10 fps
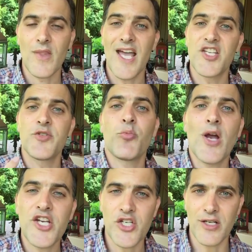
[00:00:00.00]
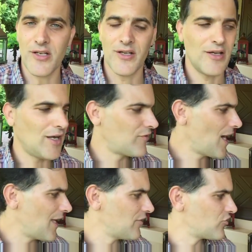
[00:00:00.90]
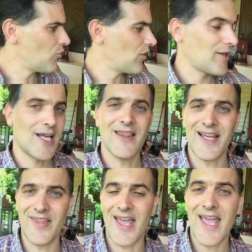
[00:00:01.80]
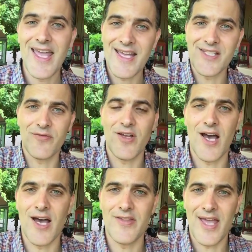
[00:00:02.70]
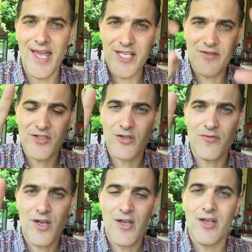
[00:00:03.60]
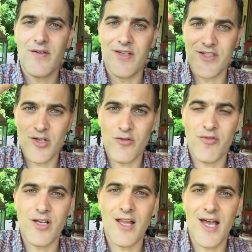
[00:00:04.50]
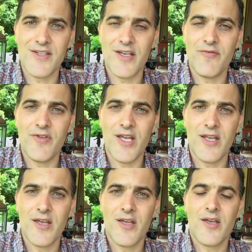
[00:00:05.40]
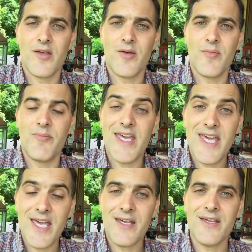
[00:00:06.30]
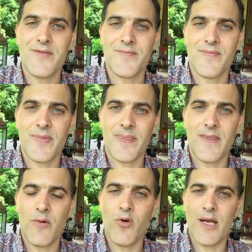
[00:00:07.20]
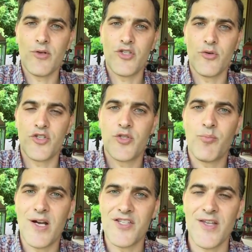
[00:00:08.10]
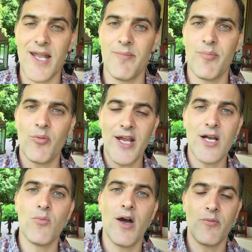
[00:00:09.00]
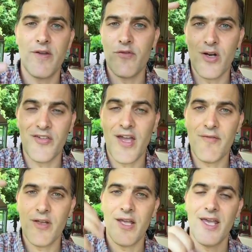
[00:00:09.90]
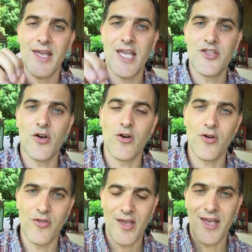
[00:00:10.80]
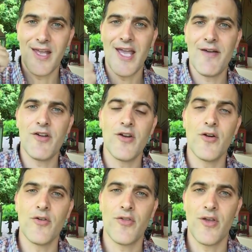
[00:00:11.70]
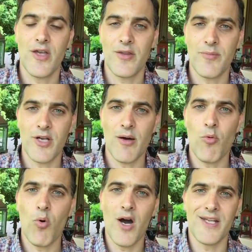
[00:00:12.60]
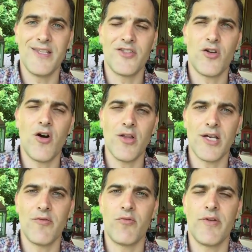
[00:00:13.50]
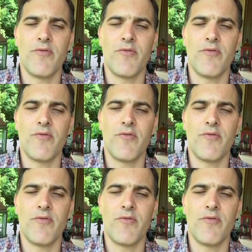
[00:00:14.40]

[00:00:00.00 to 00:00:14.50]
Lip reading: expression of God in this world, kind of like the hands of God, the hands of the self-realized infinite being, and we're able to express that and bring what we've known as heaven into earth, and heaven and earth to become one in this calling of